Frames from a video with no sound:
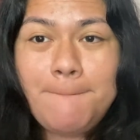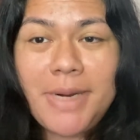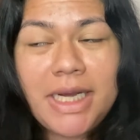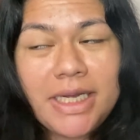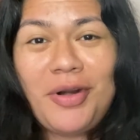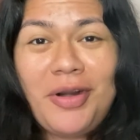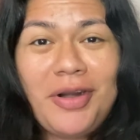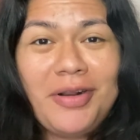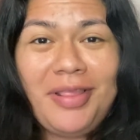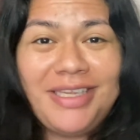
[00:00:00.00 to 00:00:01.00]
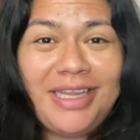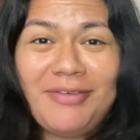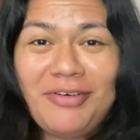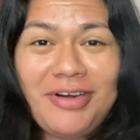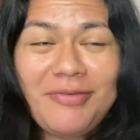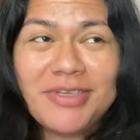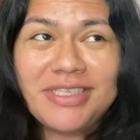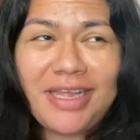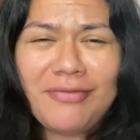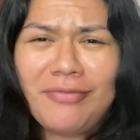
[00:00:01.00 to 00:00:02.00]
but her delivery was
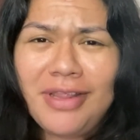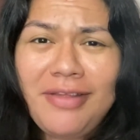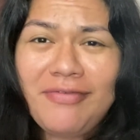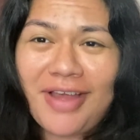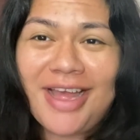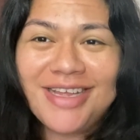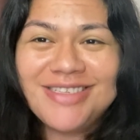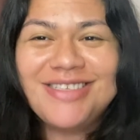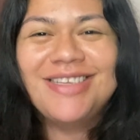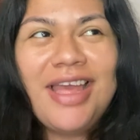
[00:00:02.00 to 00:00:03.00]
like really fast